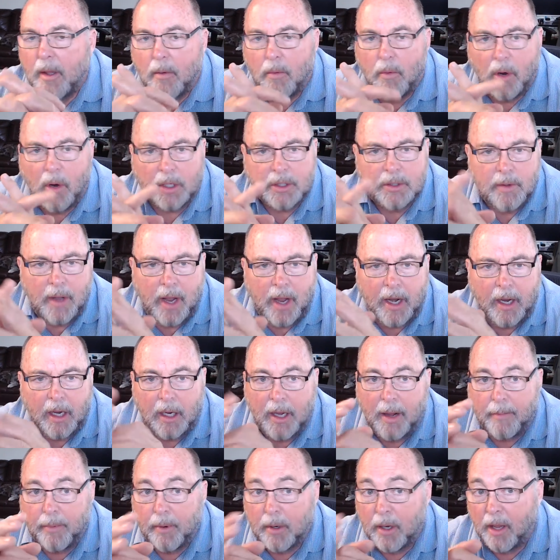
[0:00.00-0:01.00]
We're also adding a
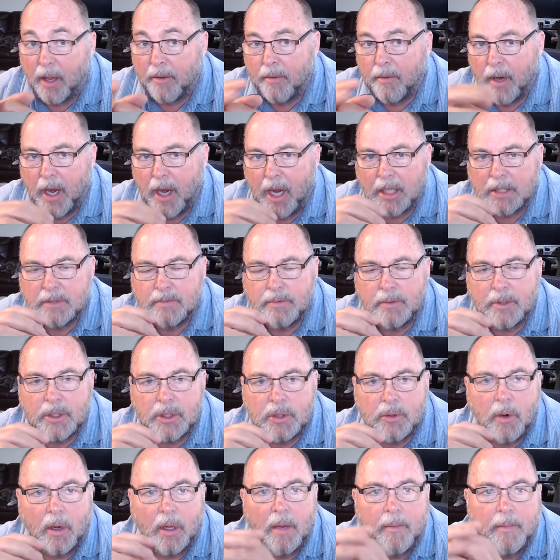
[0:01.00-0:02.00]
couple other enhancements
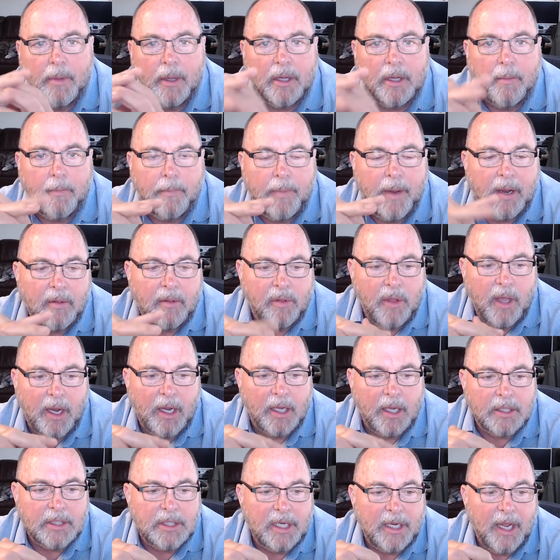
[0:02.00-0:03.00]
shortly, but the big
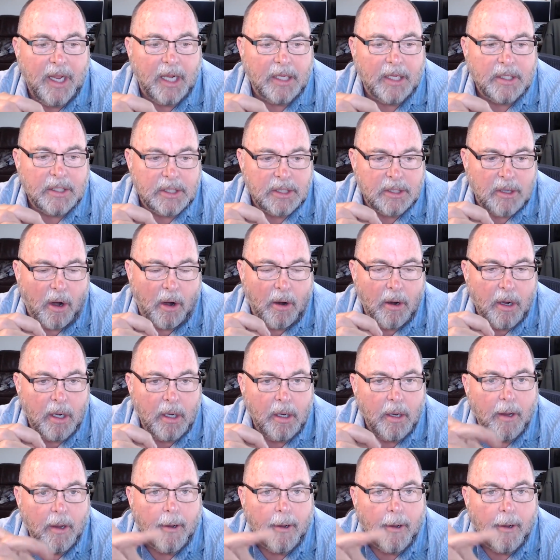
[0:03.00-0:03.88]
thing is to get started